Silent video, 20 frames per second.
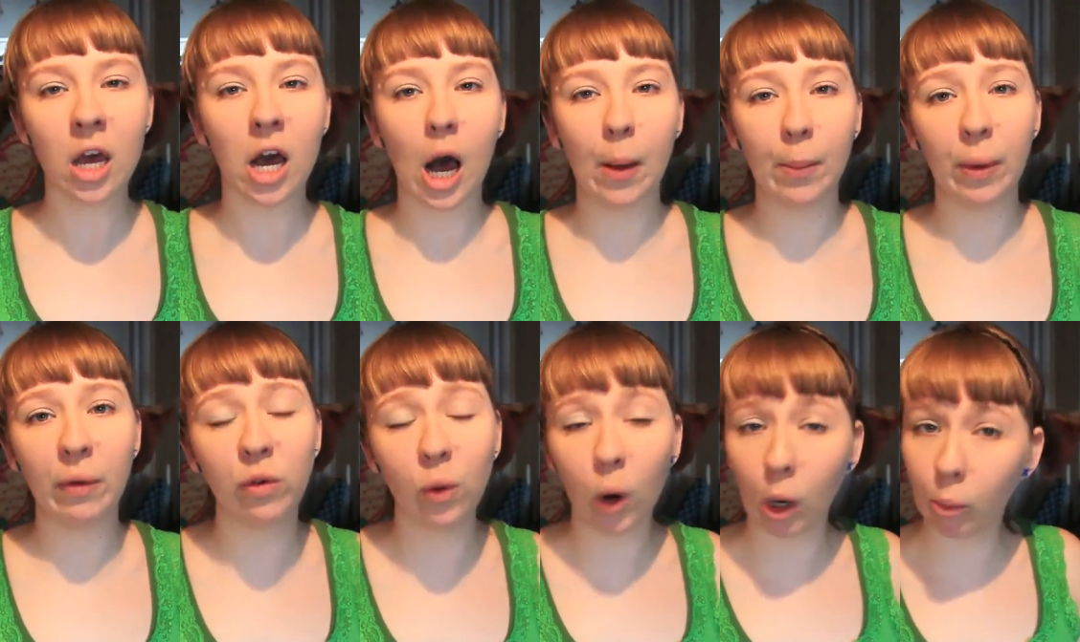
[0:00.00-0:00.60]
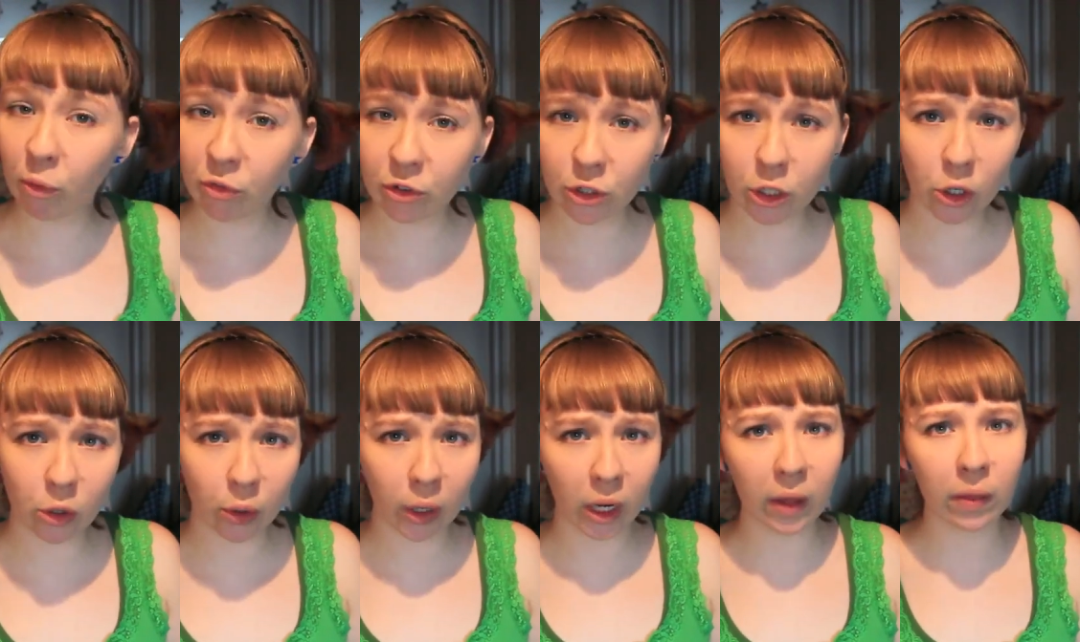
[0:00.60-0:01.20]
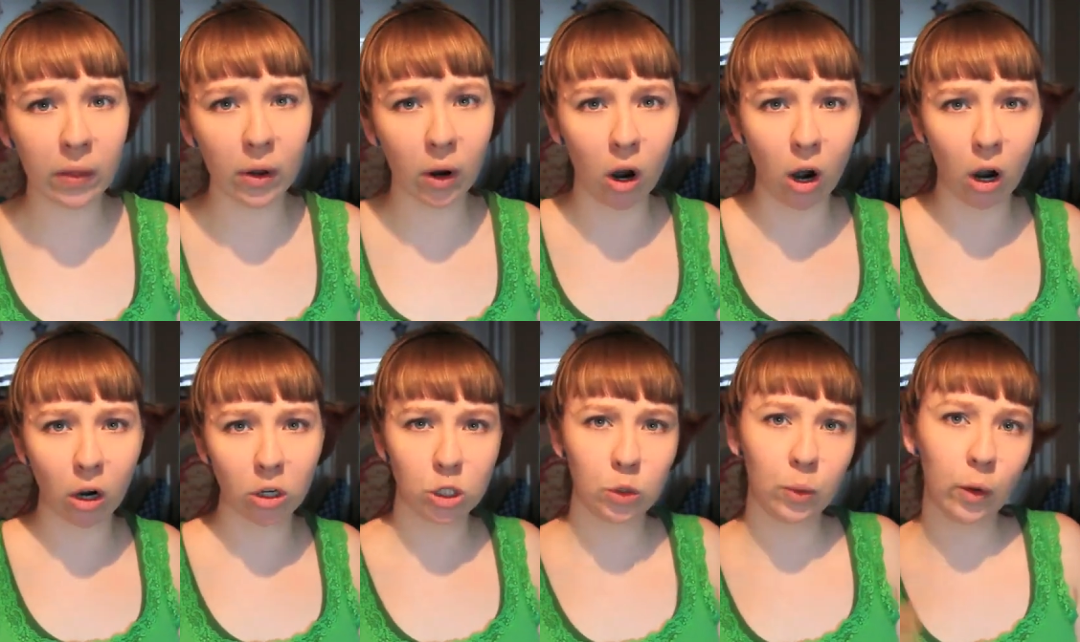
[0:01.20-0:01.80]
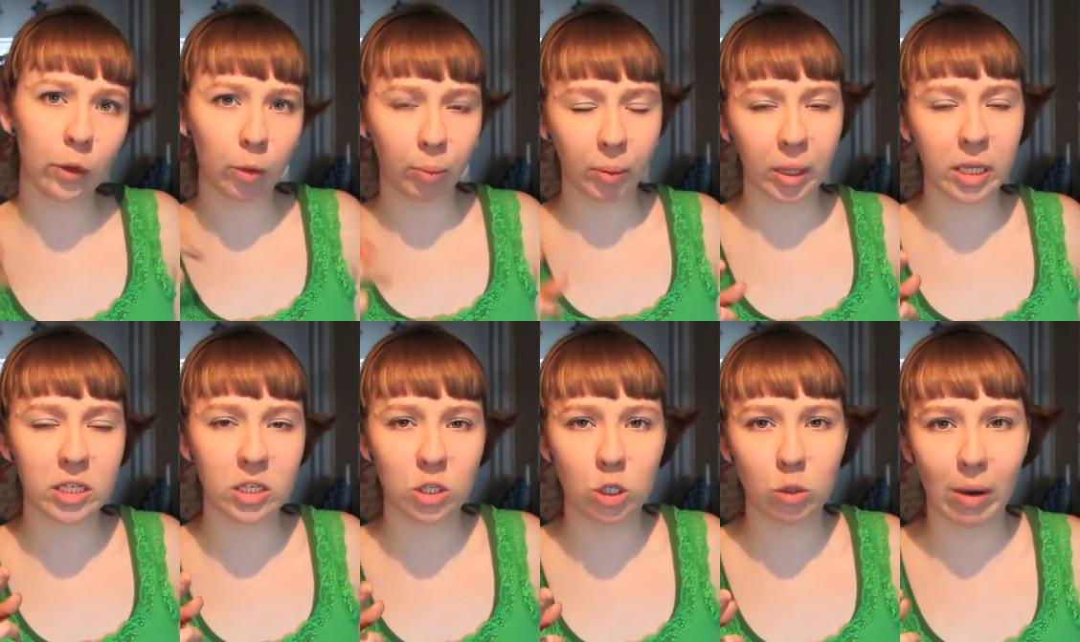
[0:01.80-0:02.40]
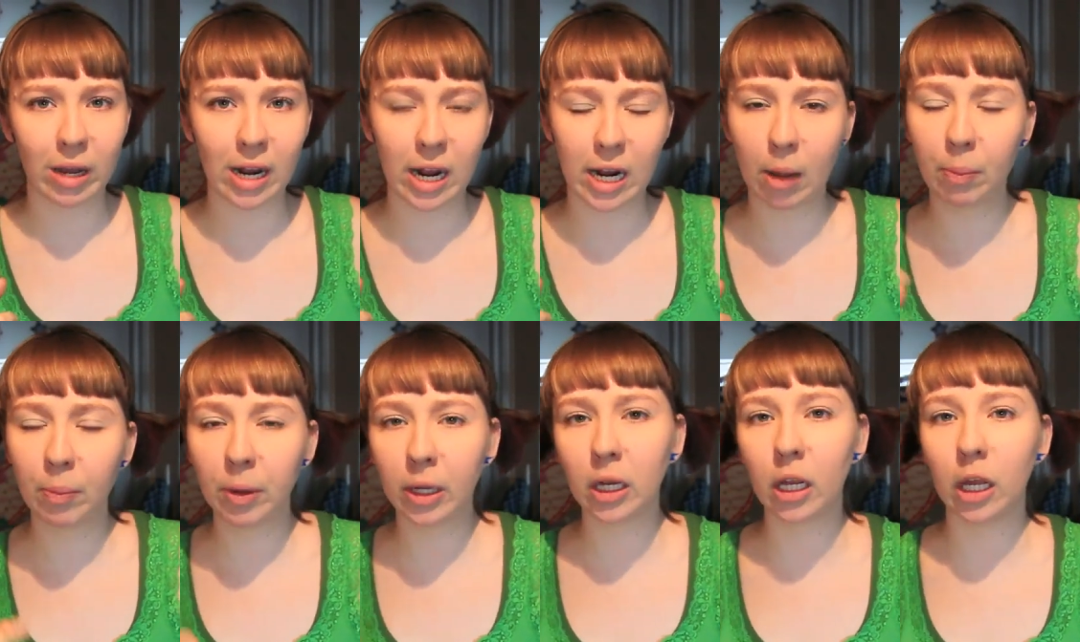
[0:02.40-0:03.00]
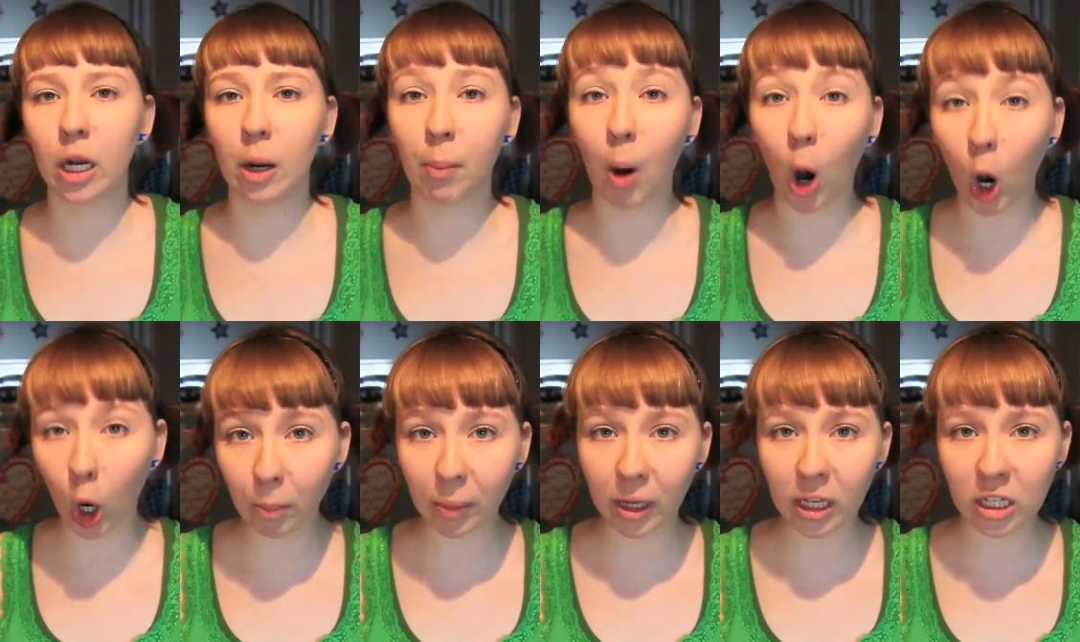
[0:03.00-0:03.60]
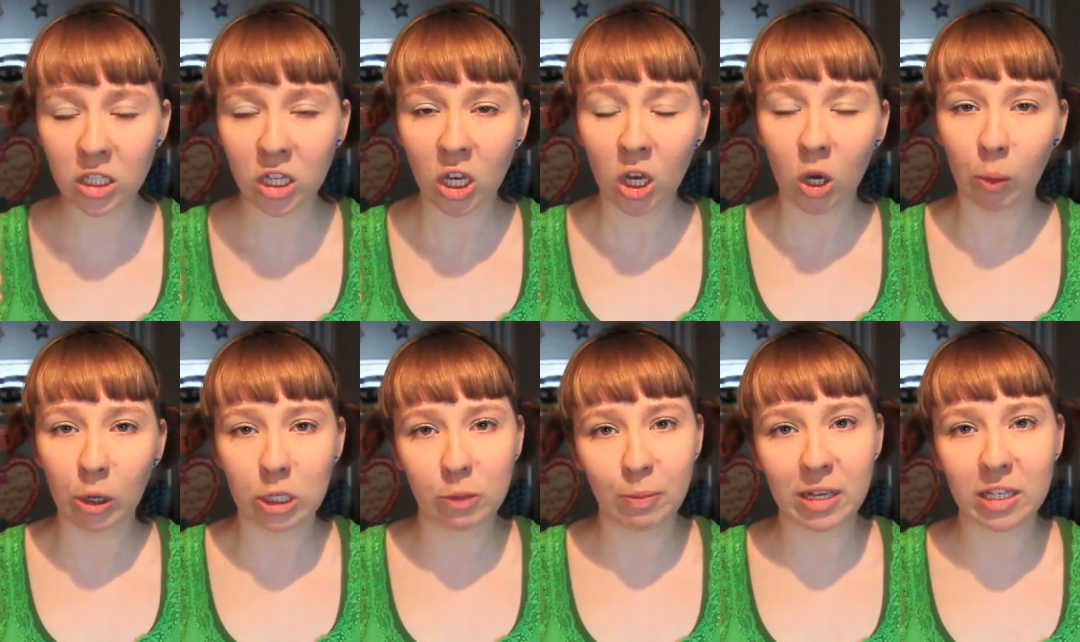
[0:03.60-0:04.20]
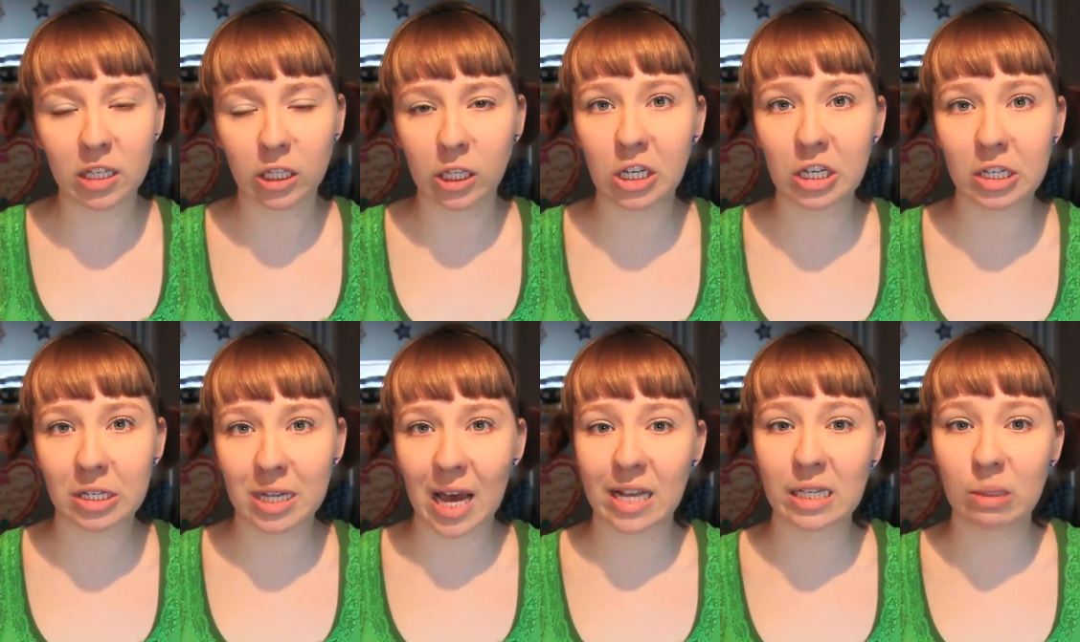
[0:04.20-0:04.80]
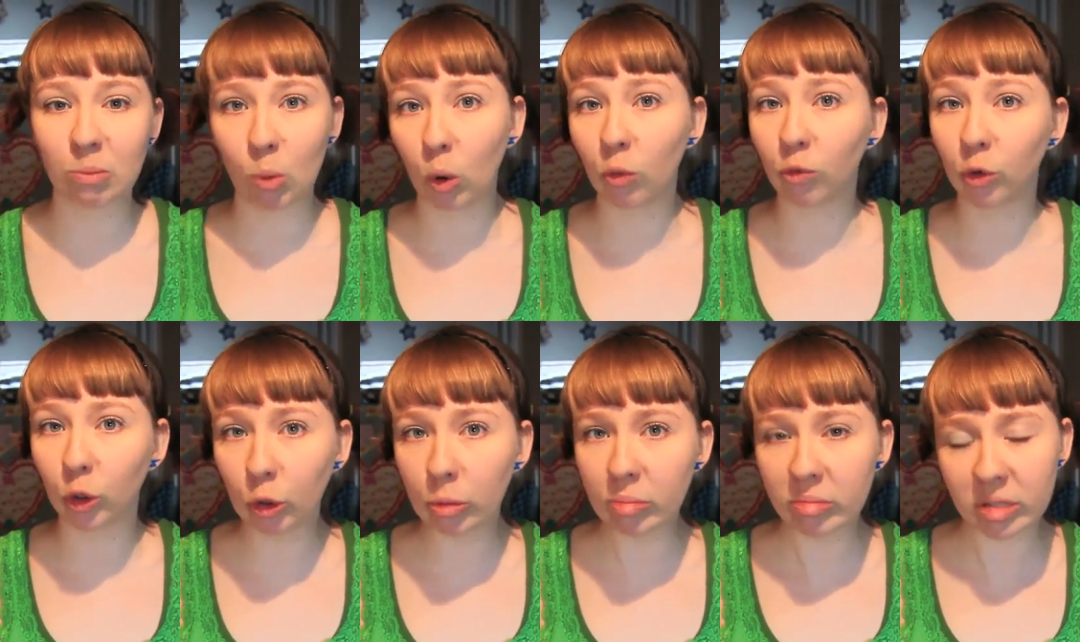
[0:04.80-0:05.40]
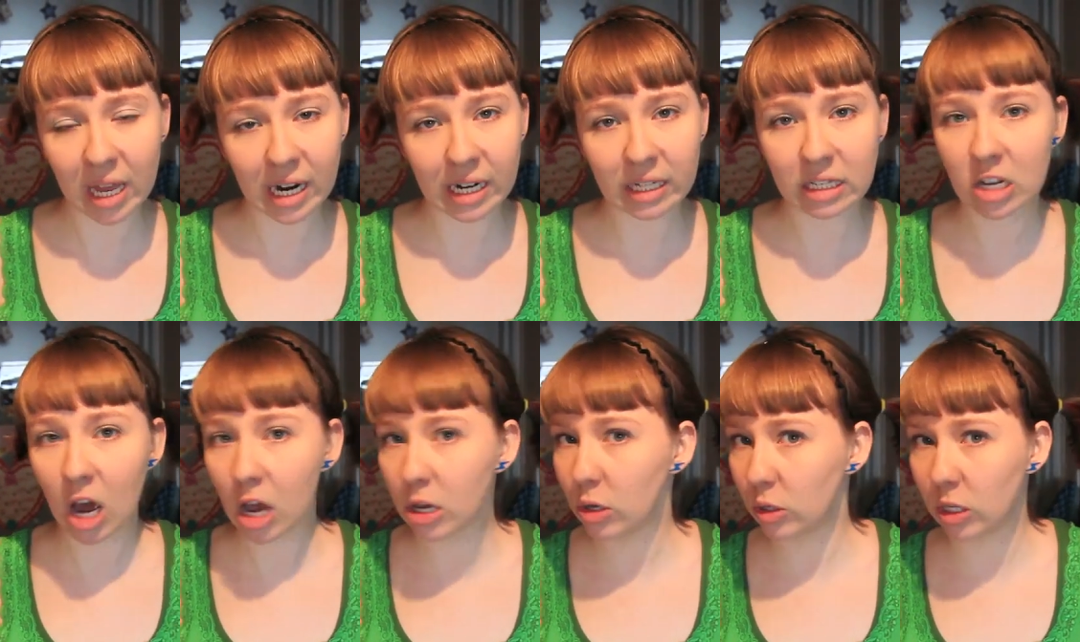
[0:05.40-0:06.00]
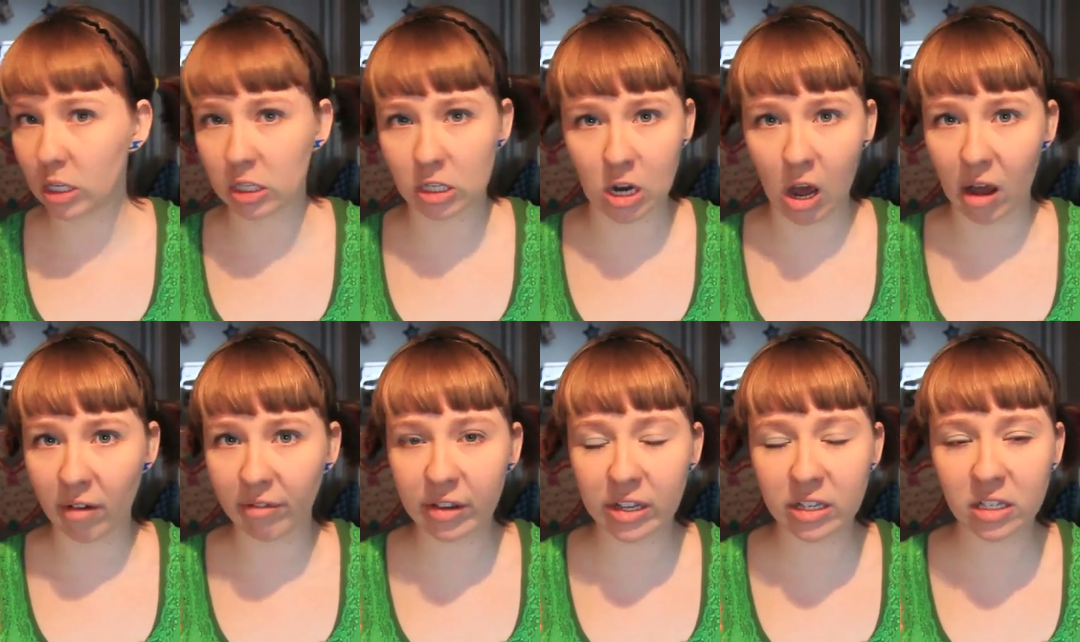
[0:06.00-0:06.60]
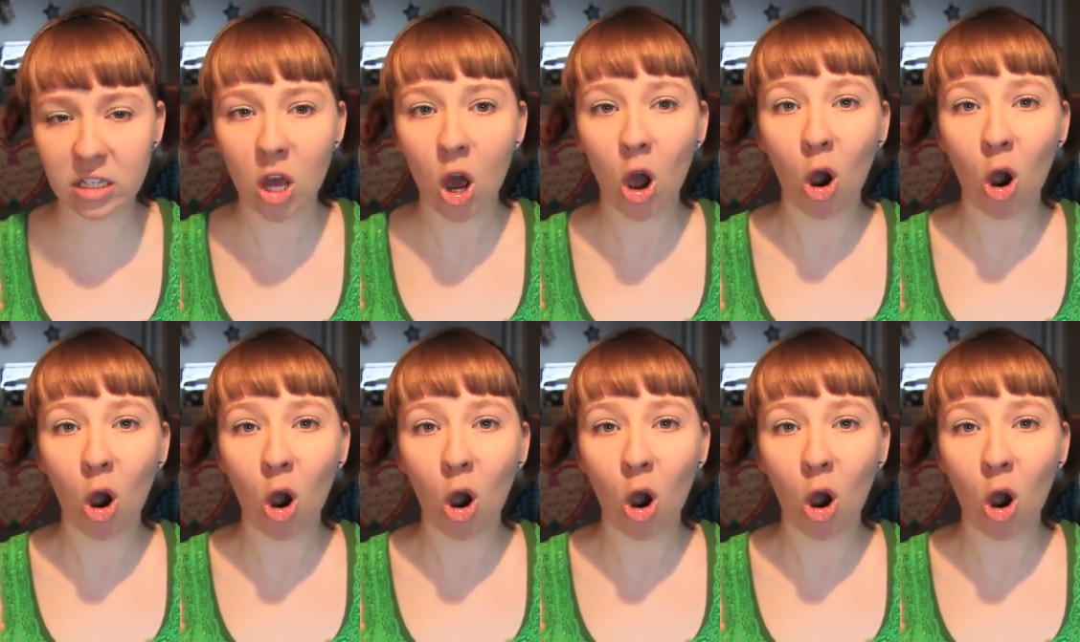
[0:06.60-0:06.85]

Um, if you are moving to Korea, there are two other places you might end up in an apartment, which basically just has more rooms and it's not used as an office,